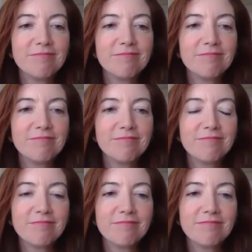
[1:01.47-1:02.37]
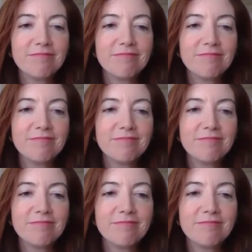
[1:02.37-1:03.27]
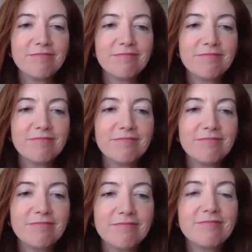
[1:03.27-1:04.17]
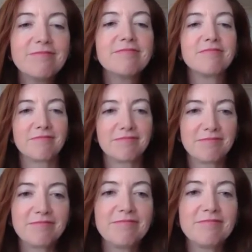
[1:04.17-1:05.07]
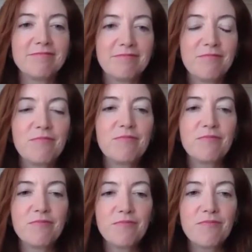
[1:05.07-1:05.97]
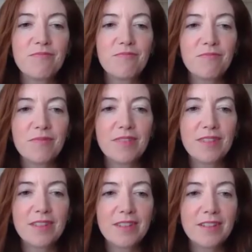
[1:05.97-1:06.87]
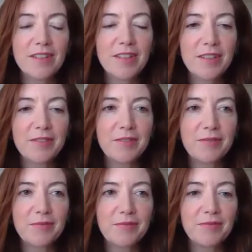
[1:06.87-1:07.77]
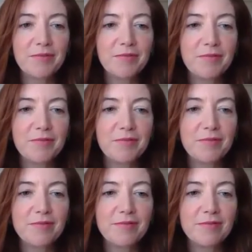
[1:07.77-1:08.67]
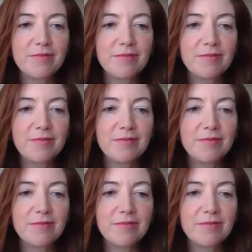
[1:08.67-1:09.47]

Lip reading: The person shown says nothing.